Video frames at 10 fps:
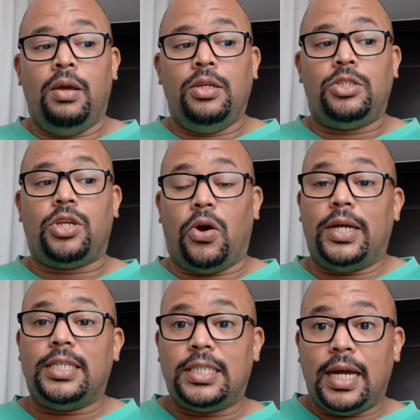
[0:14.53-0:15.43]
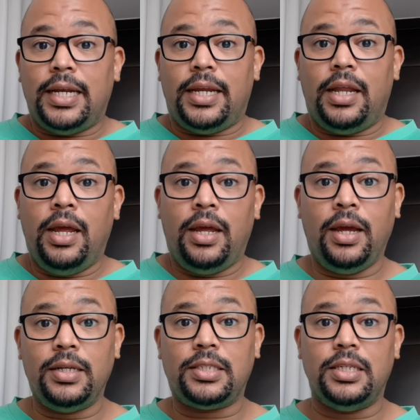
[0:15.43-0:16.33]
So I decided
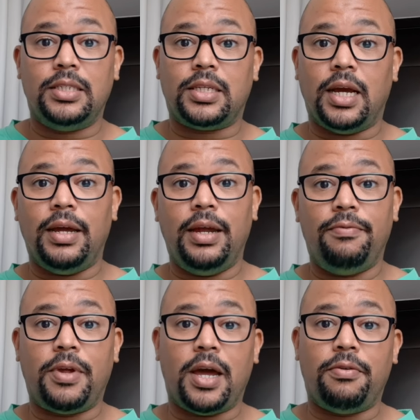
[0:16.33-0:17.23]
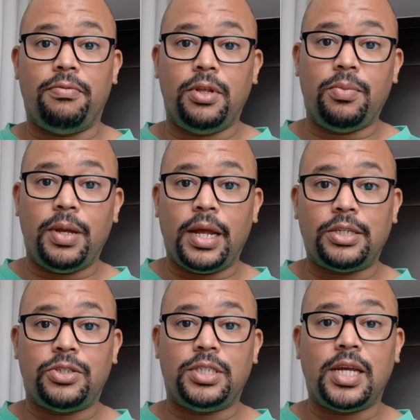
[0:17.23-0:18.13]
since I've got a little bit
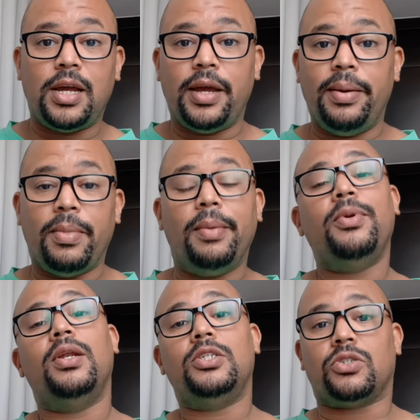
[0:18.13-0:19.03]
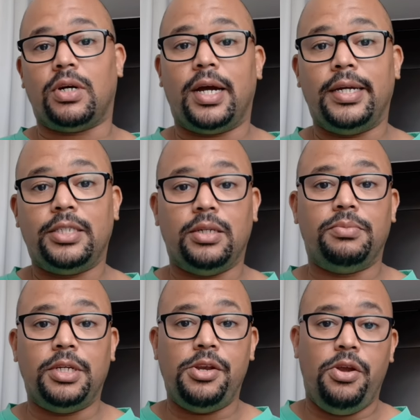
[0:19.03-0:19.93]
extra time, I'm going to try
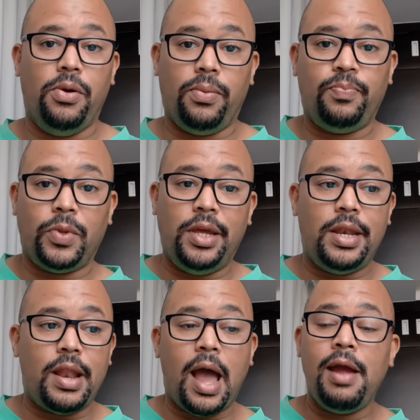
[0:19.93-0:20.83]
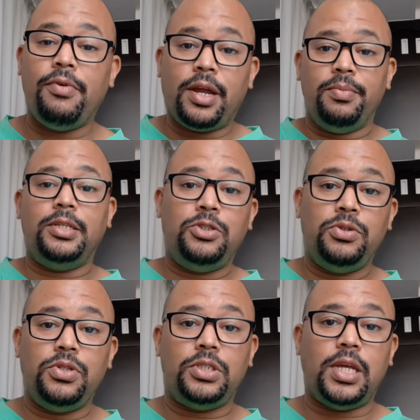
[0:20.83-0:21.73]
something new. And I recommend you
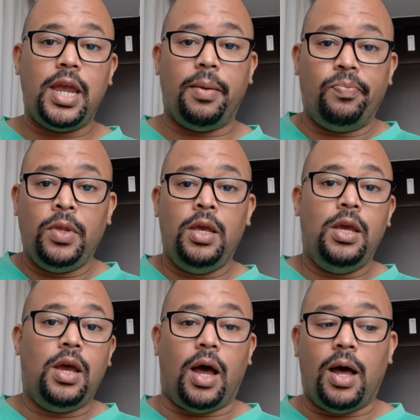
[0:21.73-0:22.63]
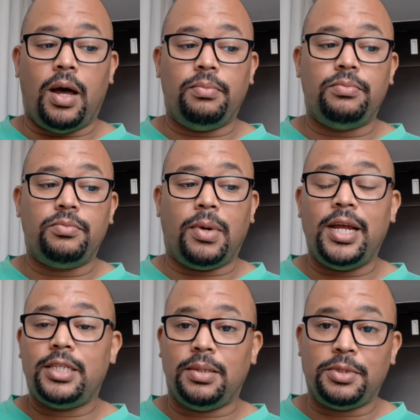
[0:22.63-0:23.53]
do the same. Um, my
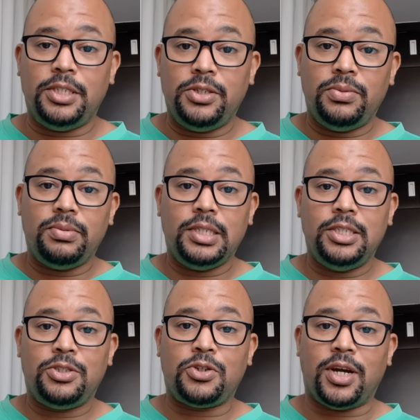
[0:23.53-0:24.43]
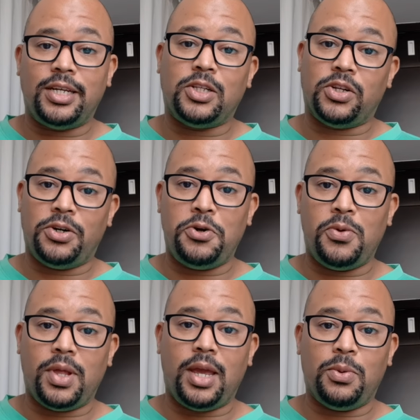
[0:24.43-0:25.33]
something new is trying to learn a new
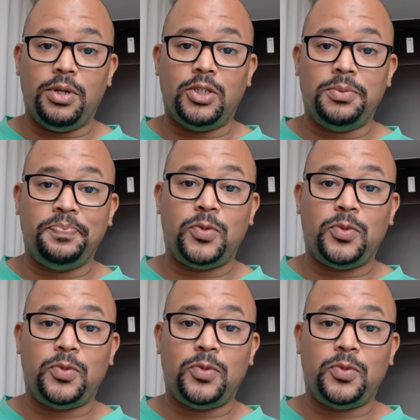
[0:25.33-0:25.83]
language.